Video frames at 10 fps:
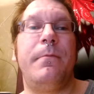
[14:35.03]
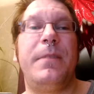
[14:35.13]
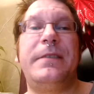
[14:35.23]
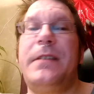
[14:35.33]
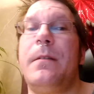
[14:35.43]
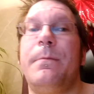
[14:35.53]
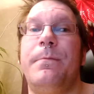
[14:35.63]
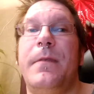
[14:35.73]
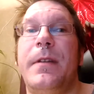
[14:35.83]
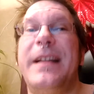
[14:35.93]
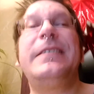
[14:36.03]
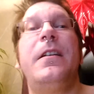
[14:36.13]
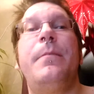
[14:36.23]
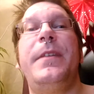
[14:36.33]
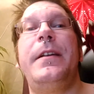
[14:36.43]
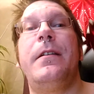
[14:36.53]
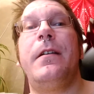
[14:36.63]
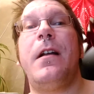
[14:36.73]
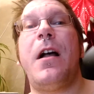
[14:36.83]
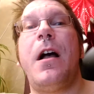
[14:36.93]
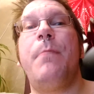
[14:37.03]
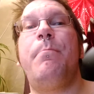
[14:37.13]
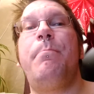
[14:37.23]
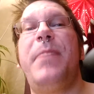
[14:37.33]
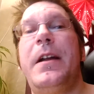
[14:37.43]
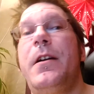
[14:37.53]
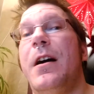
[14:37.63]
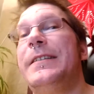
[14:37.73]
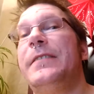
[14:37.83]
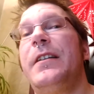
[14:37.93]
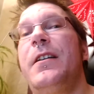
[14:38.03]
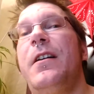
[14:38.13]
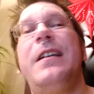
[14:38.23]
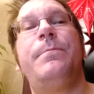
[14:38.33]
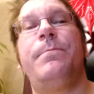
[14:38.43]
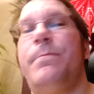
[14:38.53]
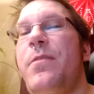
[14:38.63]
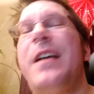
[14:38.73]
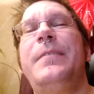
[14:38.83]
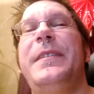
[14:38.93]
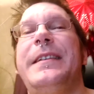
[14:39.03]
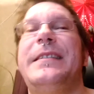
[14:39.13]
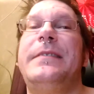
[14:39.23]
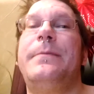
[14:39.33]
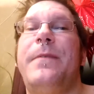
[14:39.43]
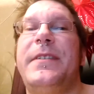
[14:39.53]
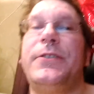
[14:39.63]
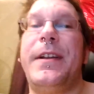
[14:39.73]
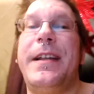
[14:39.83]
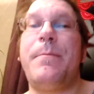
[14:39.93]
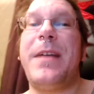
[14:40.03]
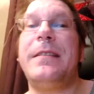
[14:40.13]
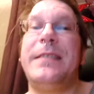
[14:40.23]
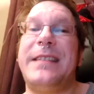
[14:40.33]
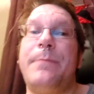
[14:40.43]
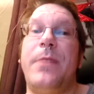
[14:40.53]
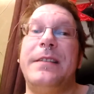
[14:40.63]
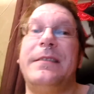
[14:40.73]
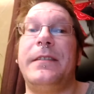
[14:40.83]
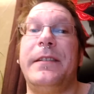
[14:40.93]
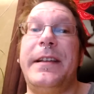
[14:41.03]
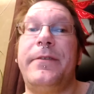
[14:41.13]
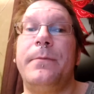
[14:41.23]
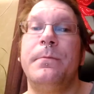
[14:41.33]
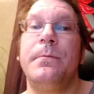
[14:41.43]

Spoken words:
But still, it's going to be a big cost. It's going to cost approximately, as I understood it, about the same price as the Leaf.